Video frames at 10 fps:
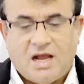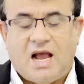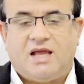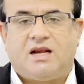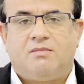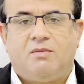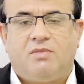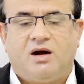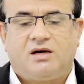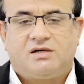I
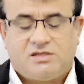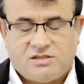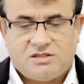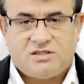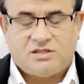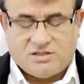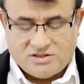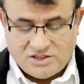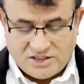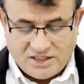remember
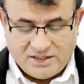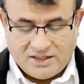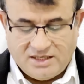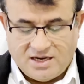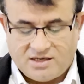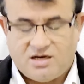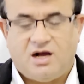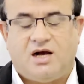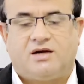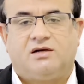sitting in a
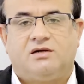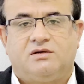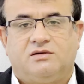car,